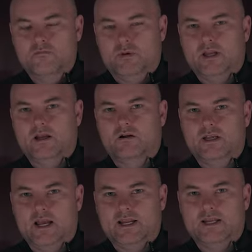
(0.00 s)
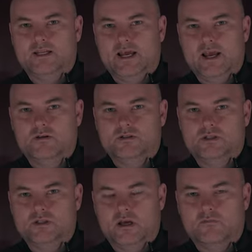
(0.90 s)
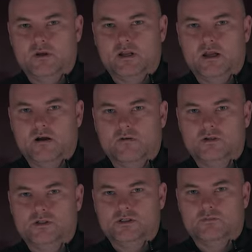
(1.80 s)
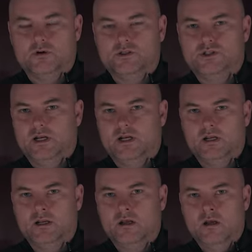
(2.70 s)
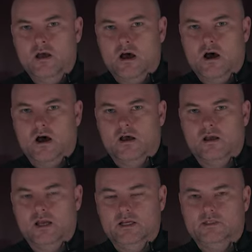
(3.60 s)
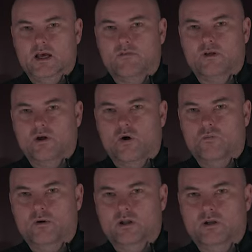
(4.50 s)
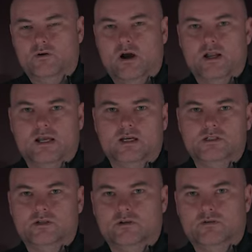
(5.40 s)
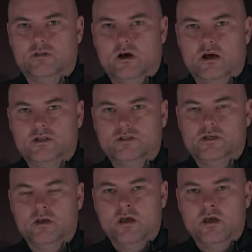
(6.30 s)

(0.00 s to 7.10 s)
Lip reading: been here day in and day out since I've been here, which is appreciated. He's definitely open to new ideas and new thoughts.